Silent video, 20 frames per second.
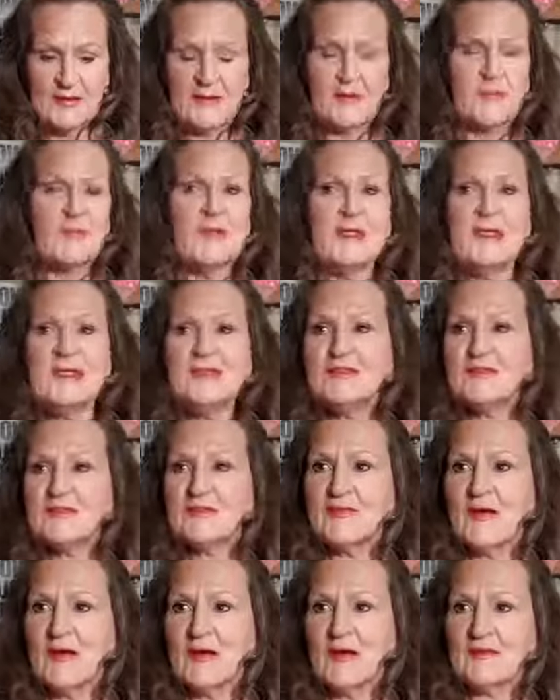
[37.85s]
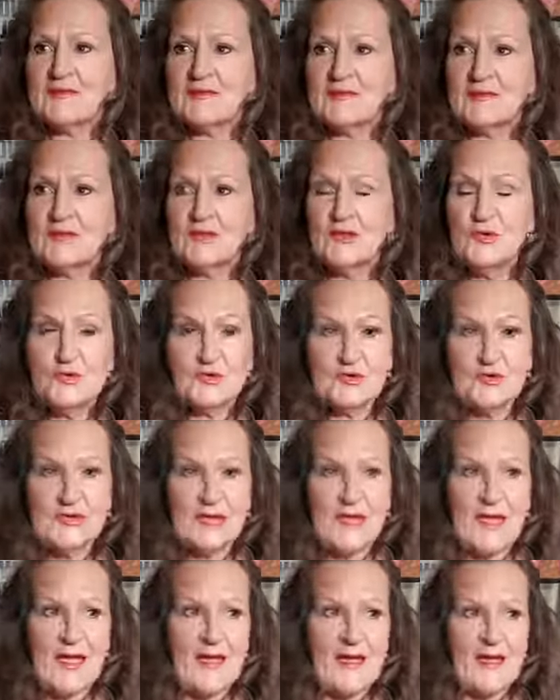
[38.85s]
Now, each of us
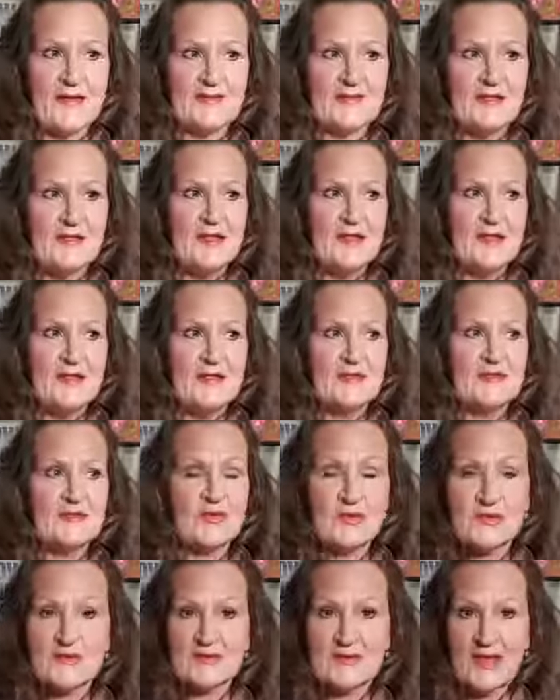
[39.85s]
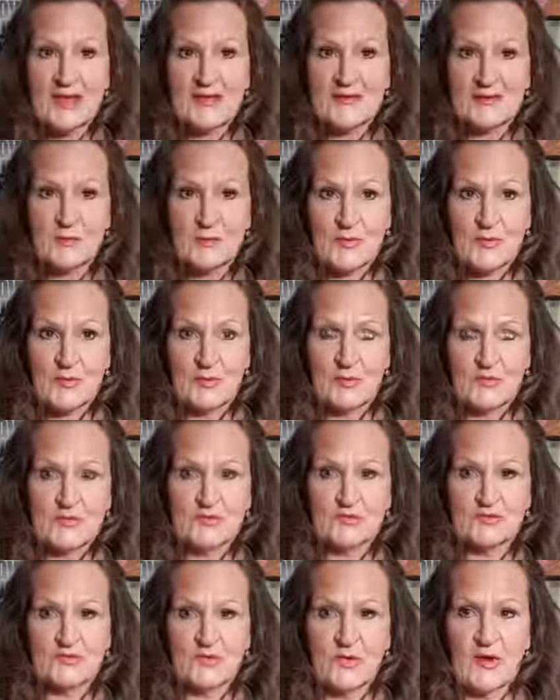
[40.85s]
usually has certain days that we really
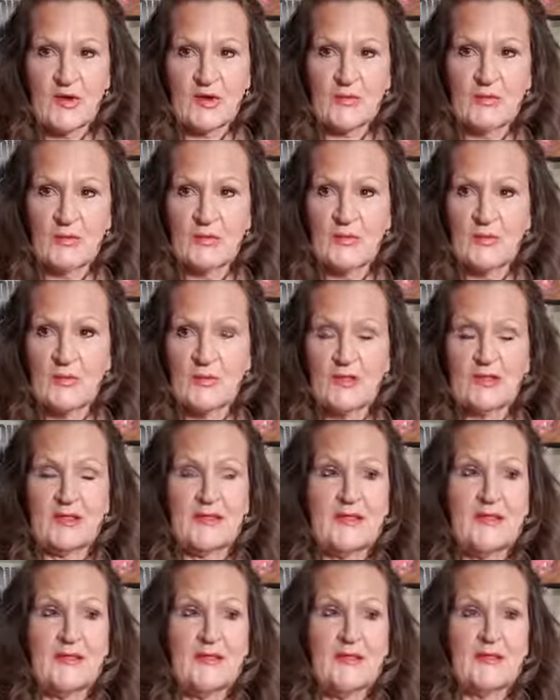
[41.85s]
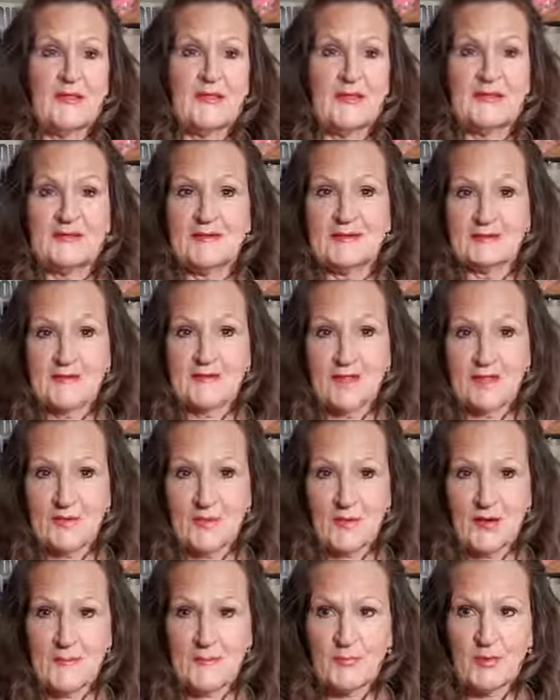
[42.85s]
enjoy. We really like to
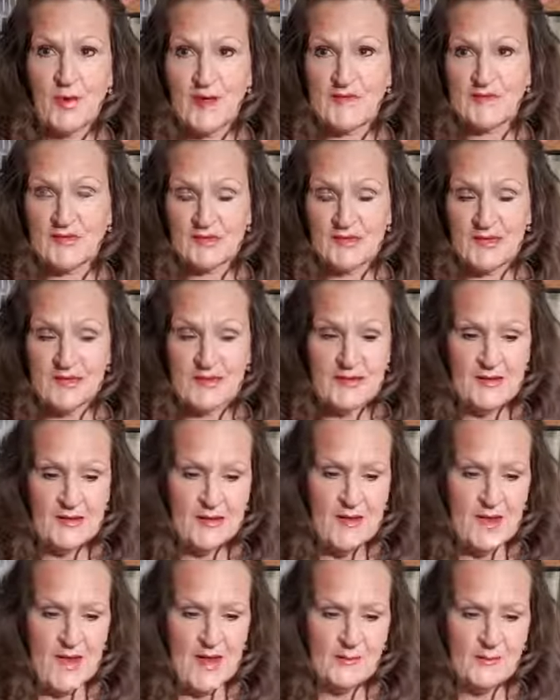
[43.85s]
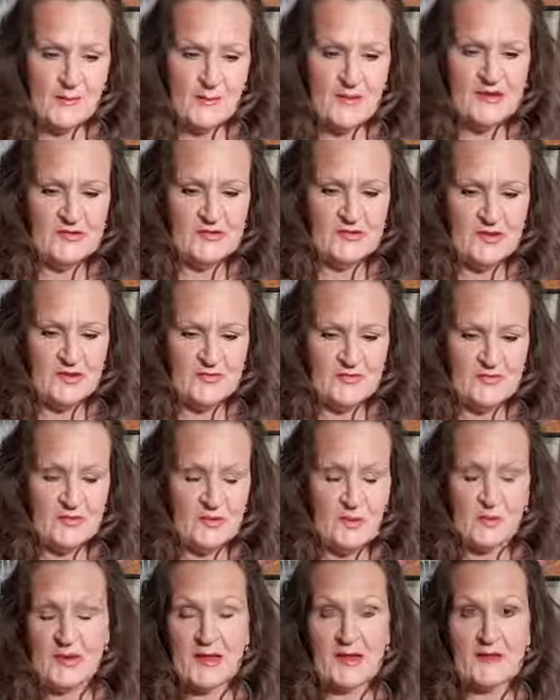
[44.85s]
celebrate privately, and we just,
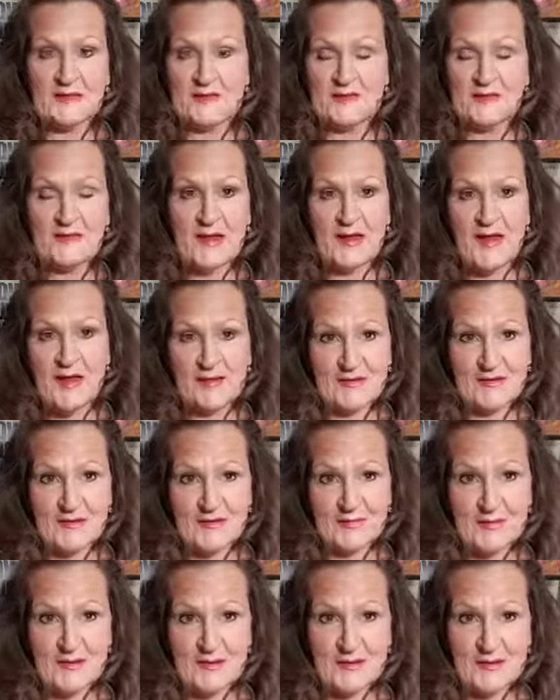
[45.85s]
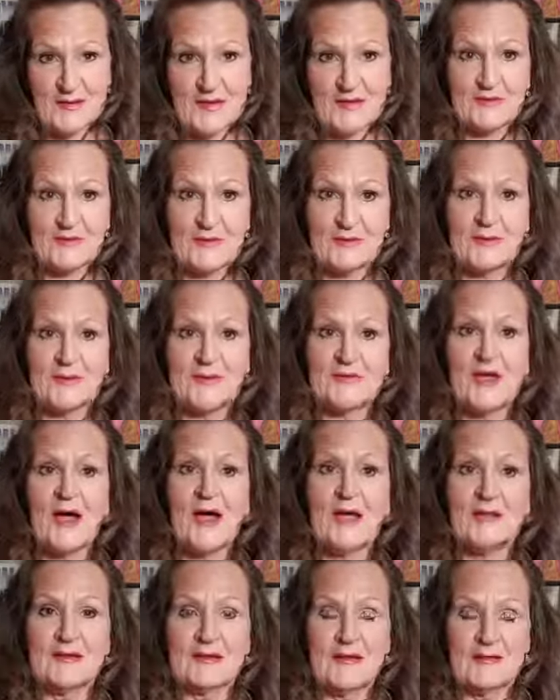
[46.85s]
nobody else, it's not a holiday for anybody else, but it's a
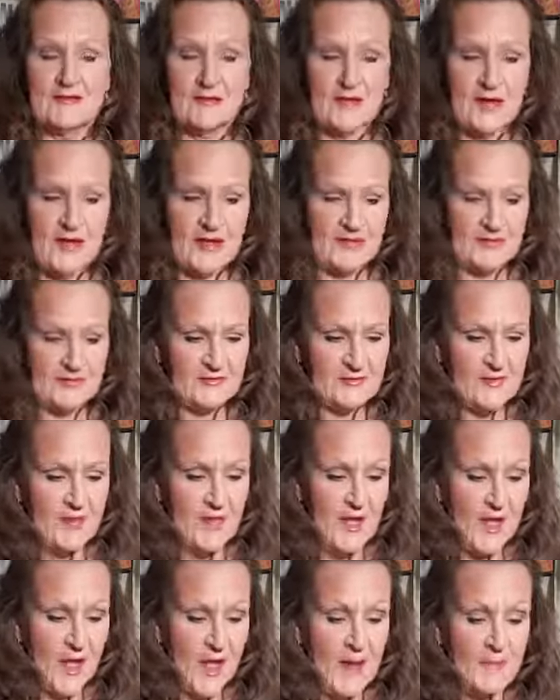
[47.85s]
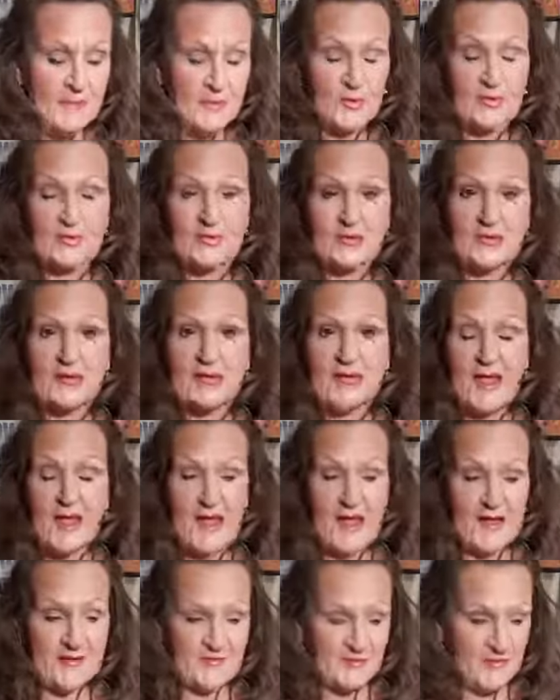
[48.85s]
holiday for us. I personally
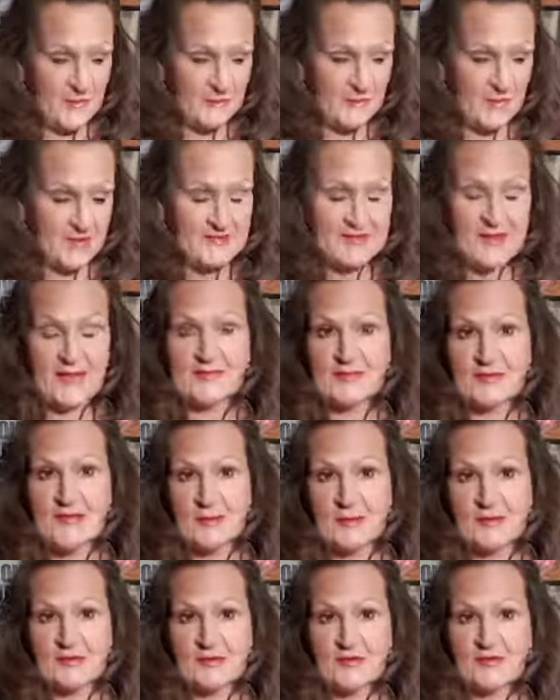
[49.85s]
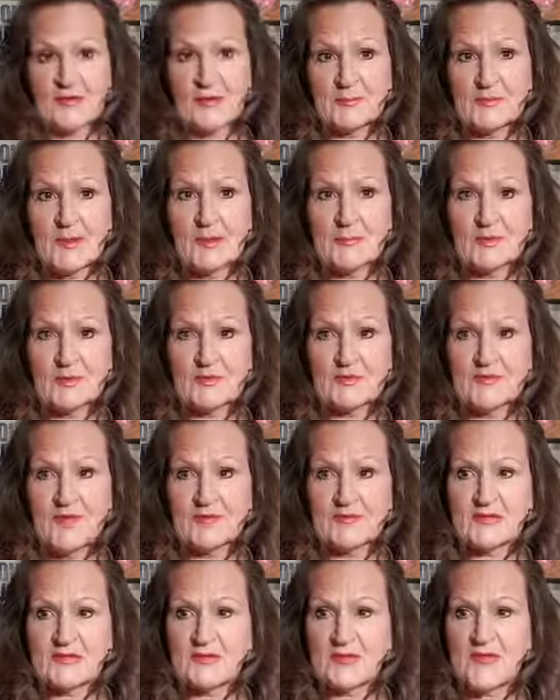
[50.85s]
have my death day, which is September
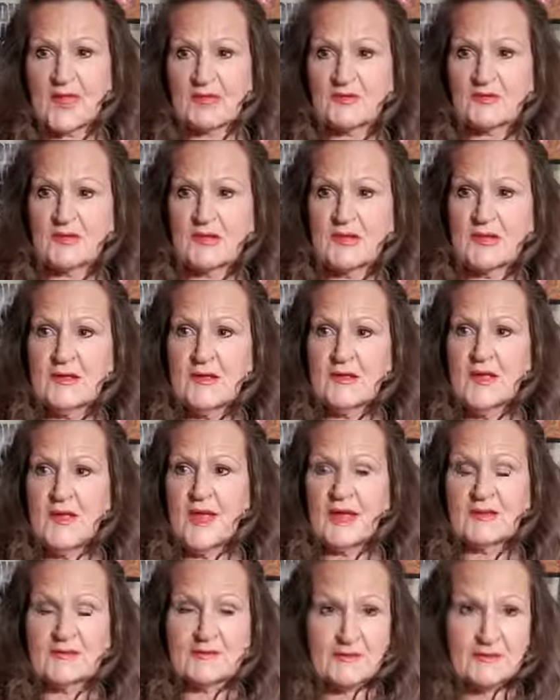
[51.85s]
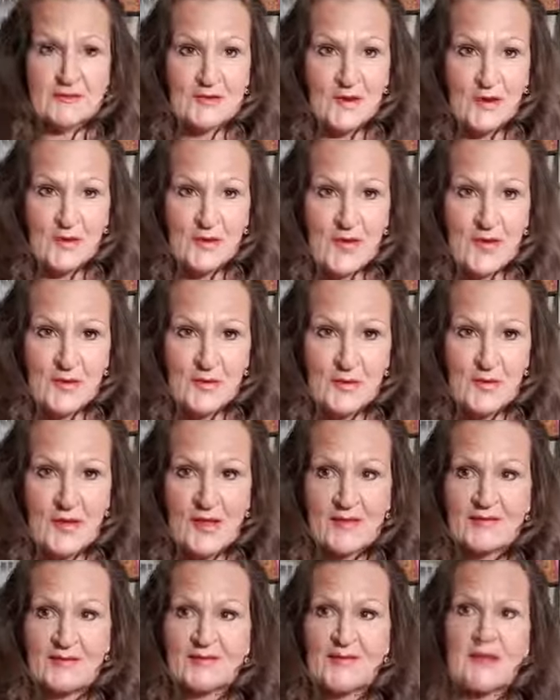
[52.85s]
7th. I actually had a sudden cardiac
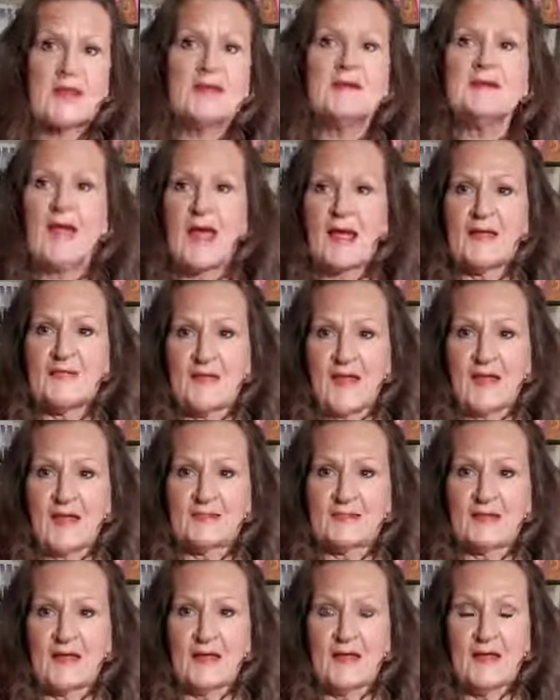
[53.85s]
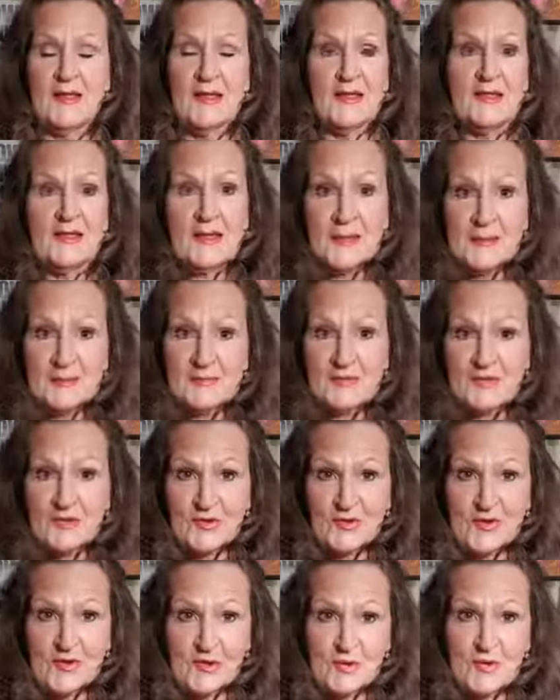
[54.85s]
arrest and died that day, yet I'm
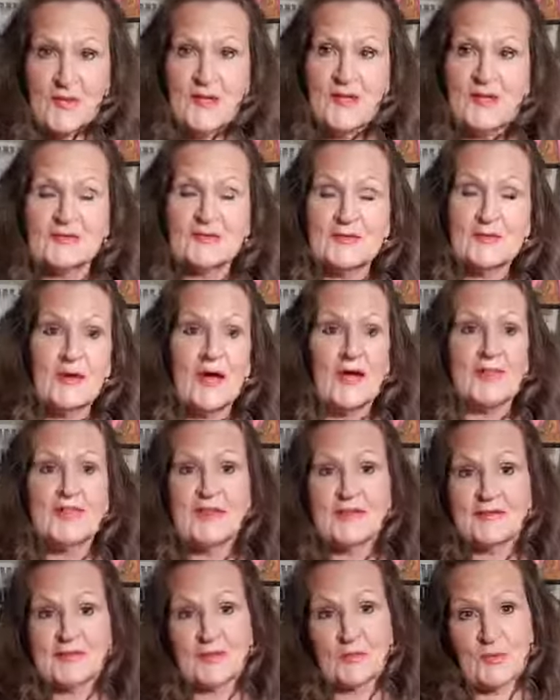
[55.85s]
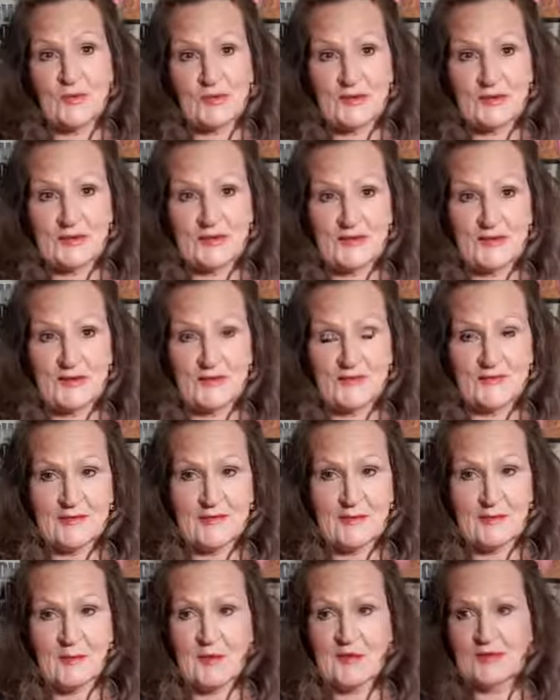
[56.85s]
still here. So I think it's a really good day to
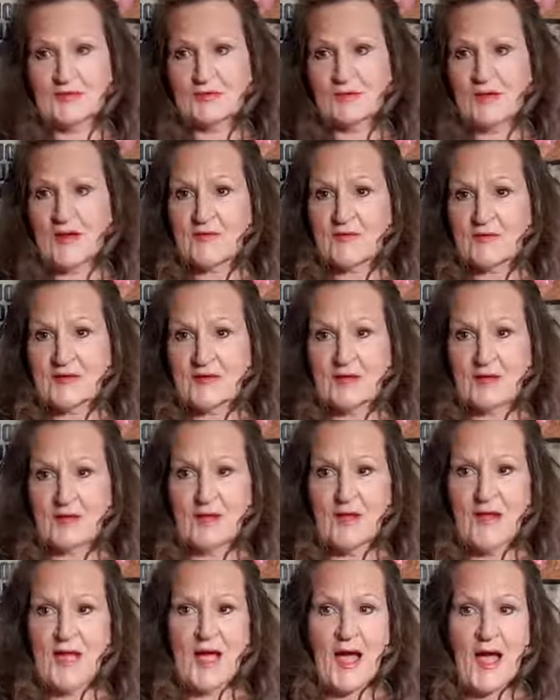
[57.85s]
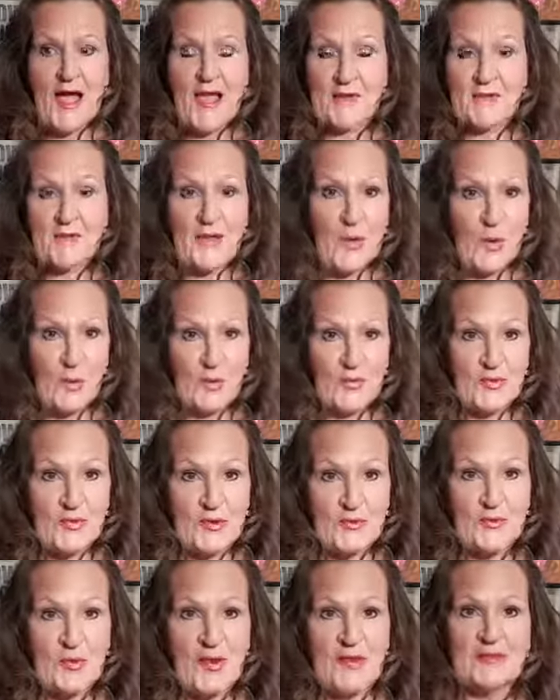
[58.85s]
celebrate. So every year I have my own
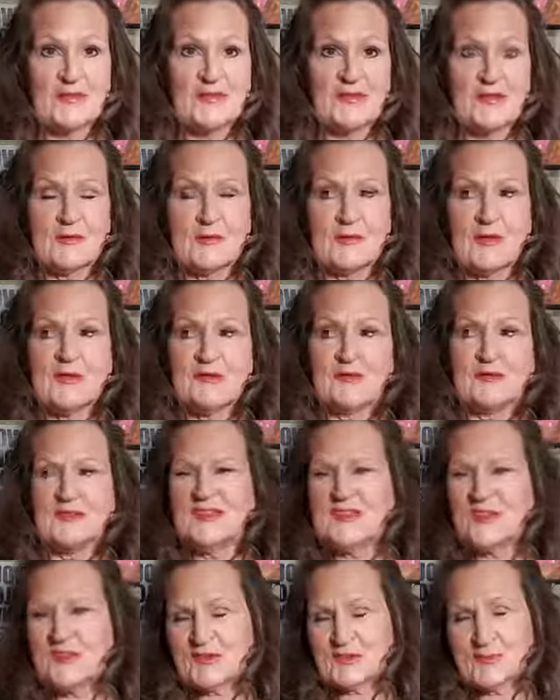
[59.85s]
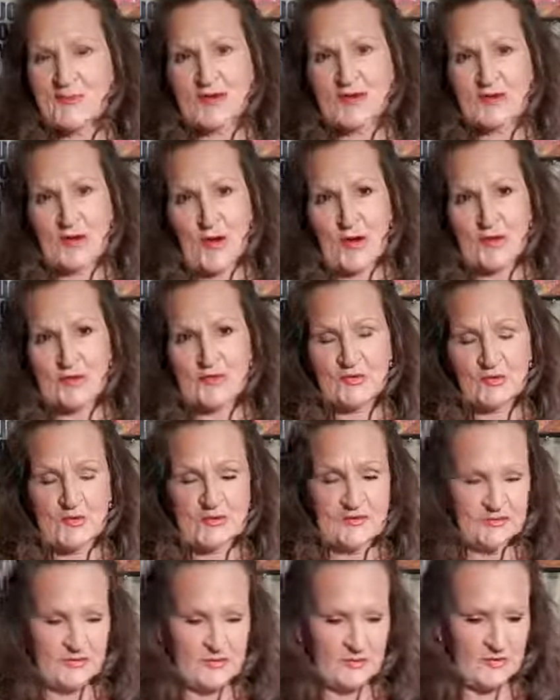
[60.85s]
little private celebration. Usually my daughter
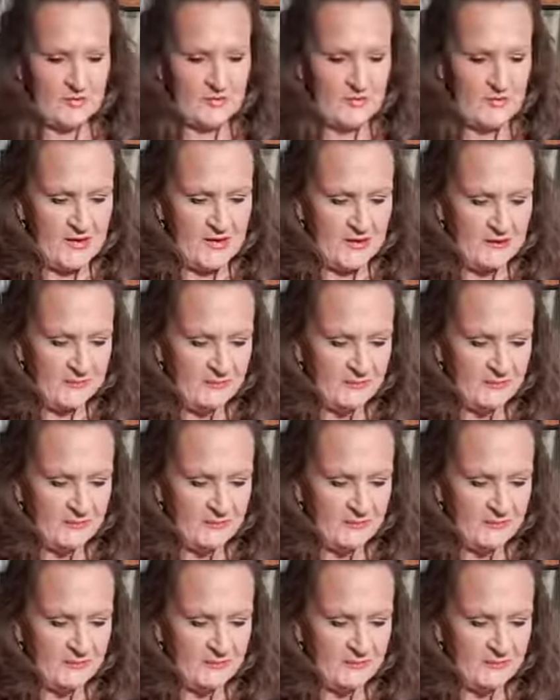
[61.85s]
joins in with me